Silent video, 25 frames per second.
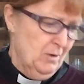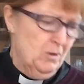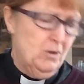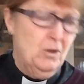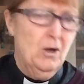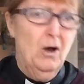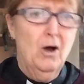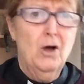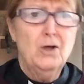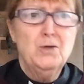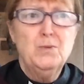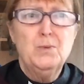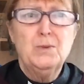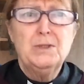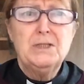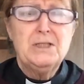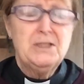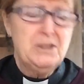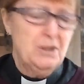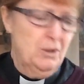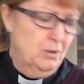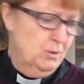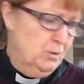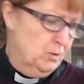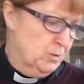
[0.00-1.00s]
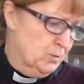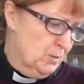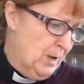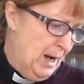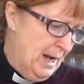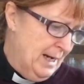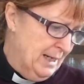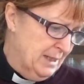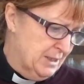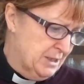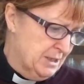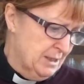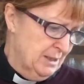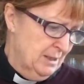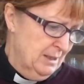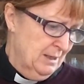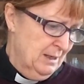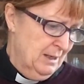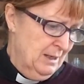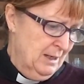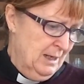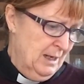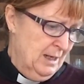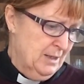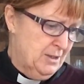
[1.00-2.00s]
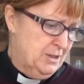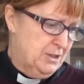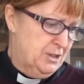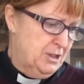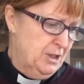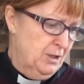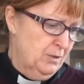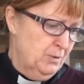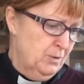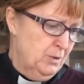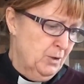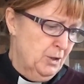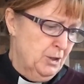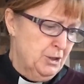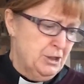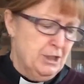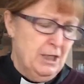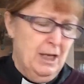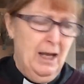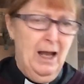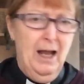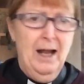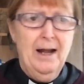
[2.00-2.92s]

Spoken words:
God was so great and so good,